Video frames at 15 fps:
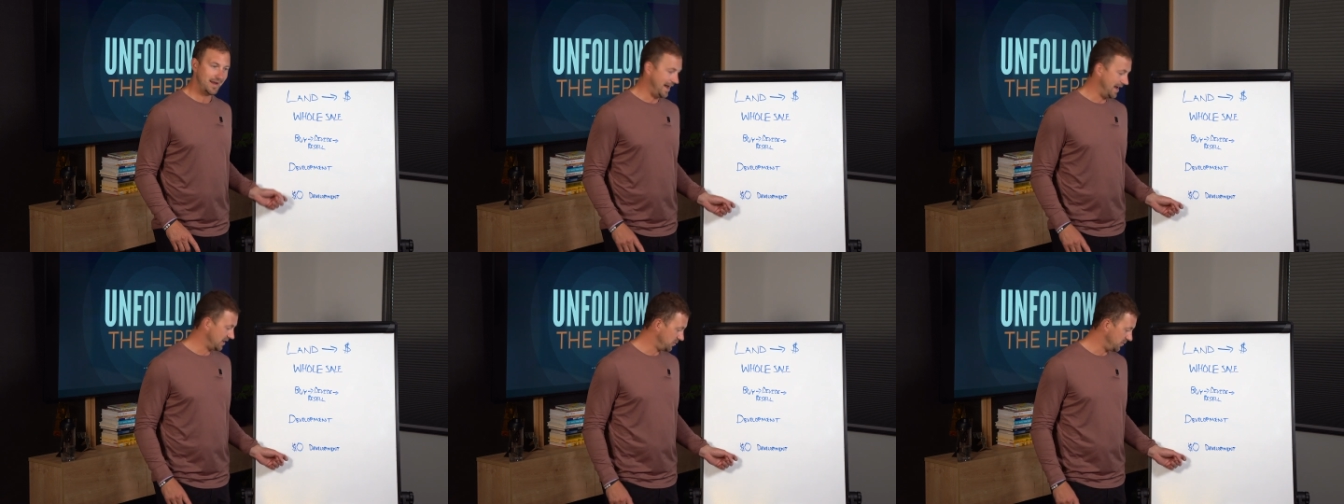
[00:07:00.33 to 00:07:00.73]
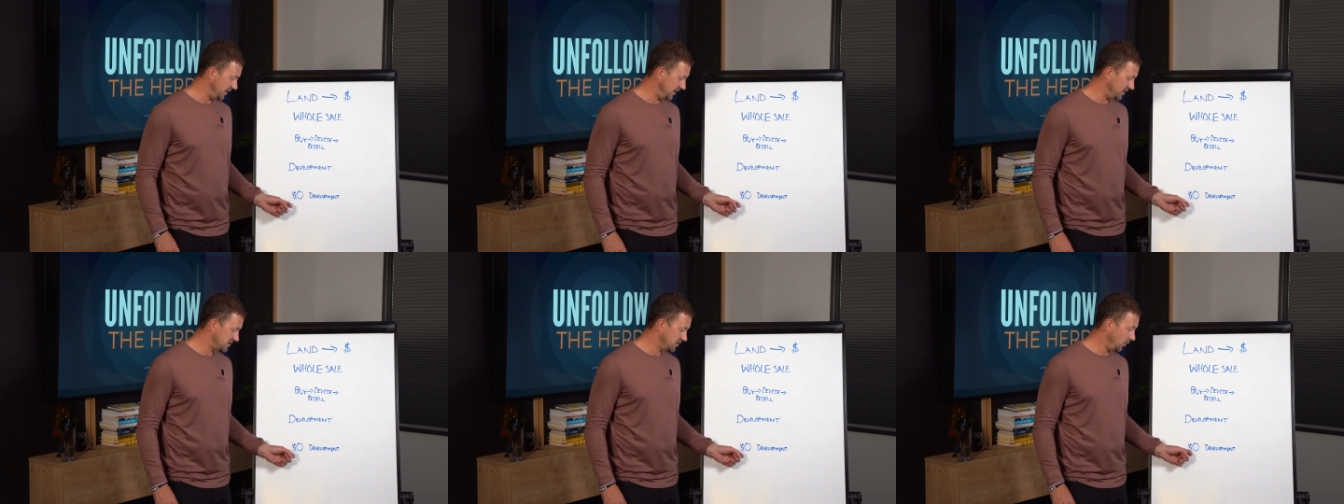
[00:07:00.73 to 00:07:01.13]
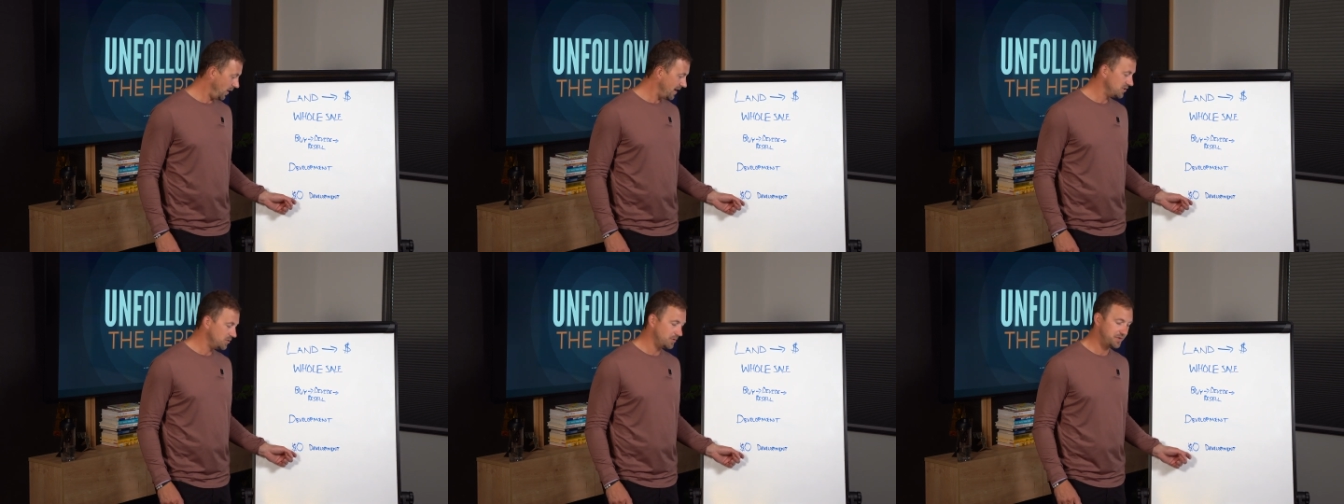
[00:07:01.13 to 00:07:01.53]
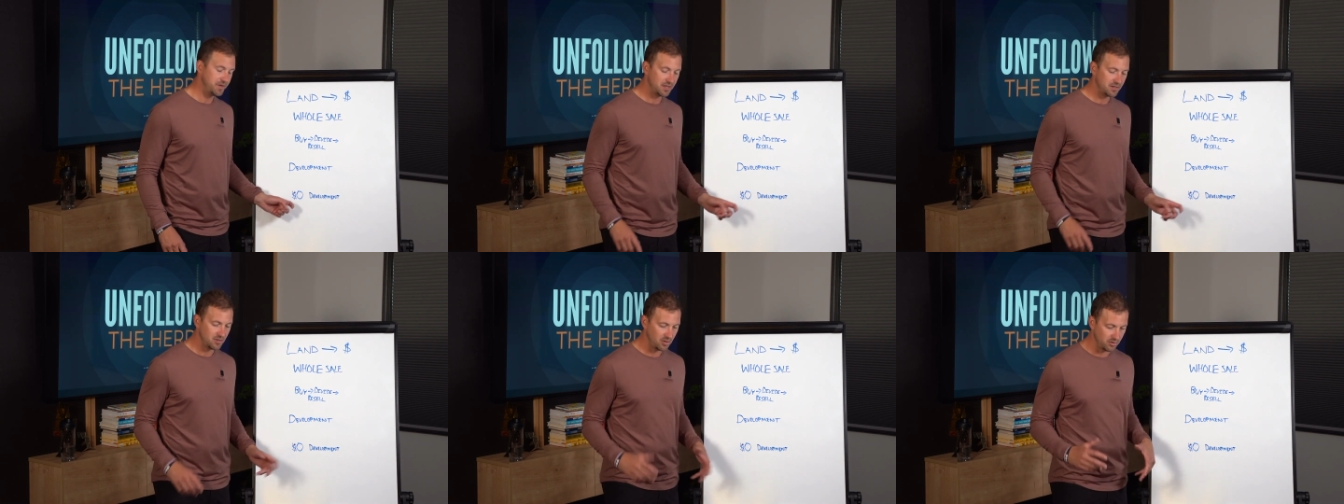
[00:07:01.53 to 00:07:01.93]
equity. So I do a
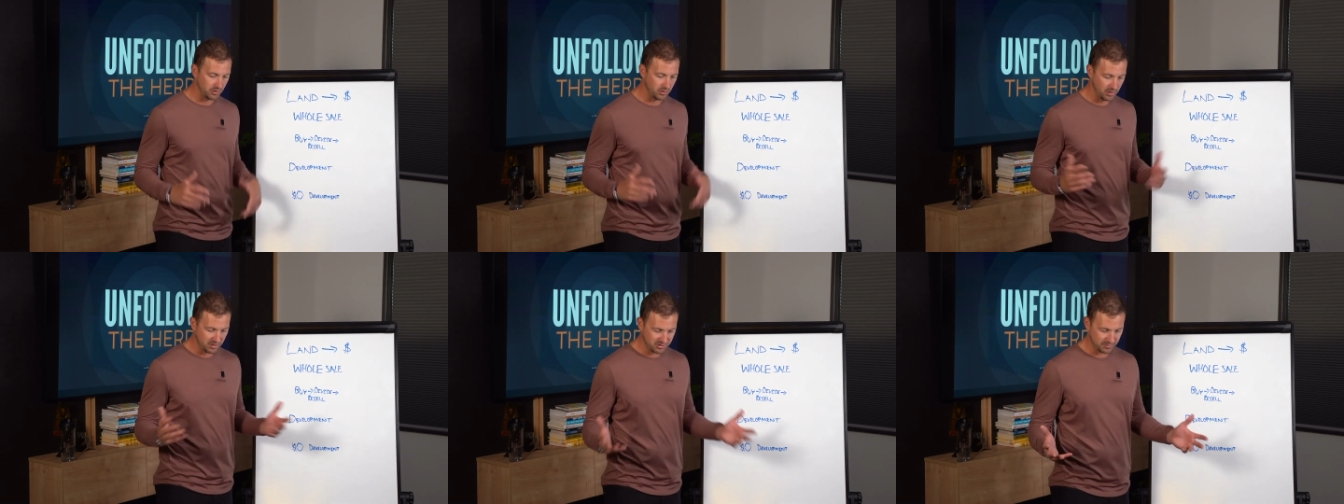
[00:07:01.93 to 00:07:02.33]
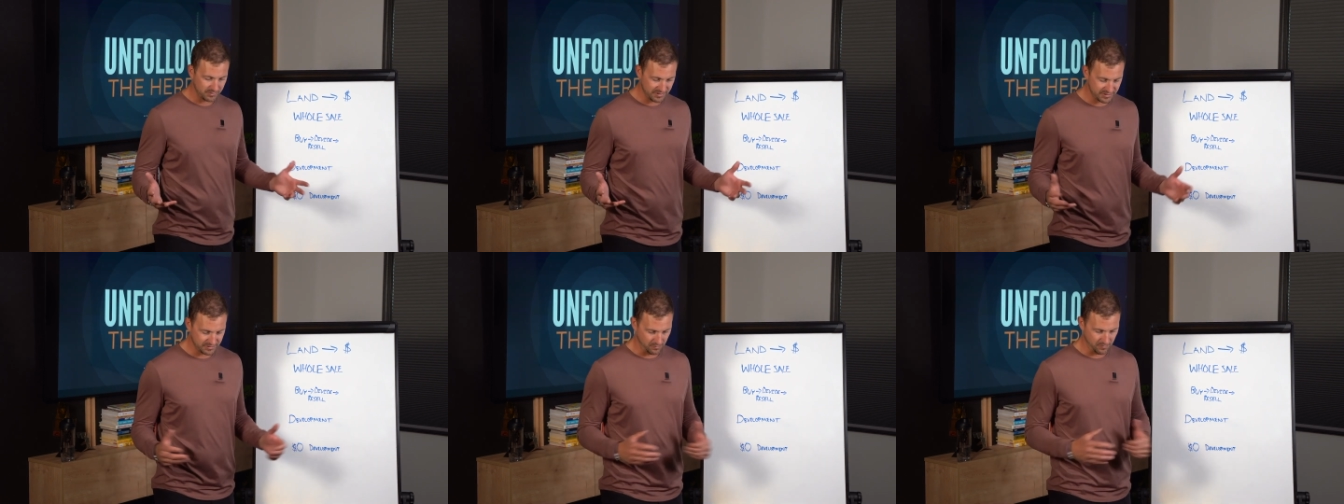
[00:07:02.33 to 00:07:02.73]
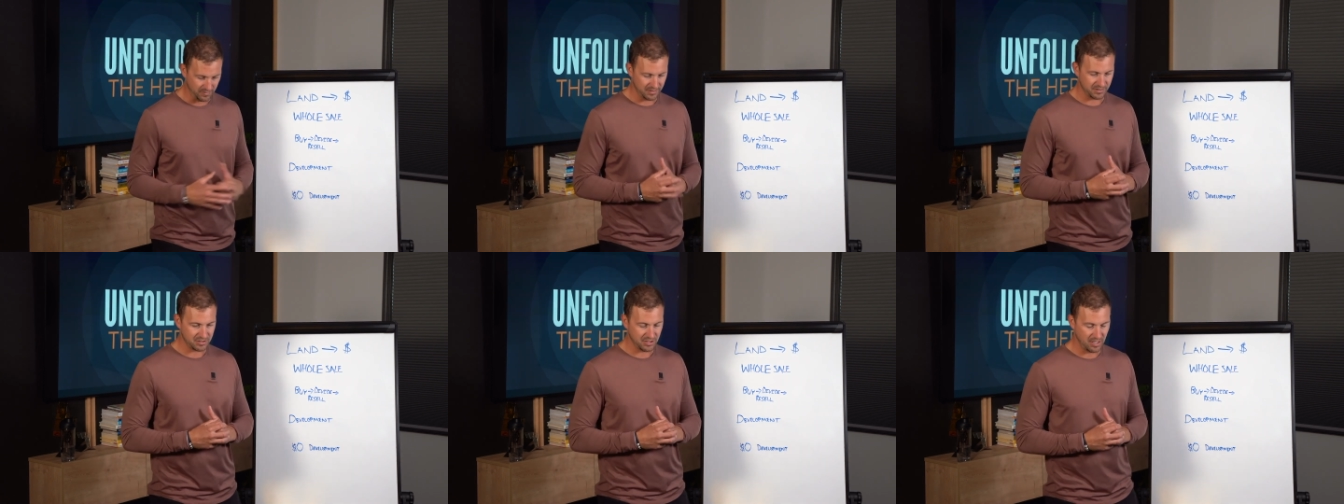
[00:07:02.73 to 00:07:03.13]
thing called luxury storage.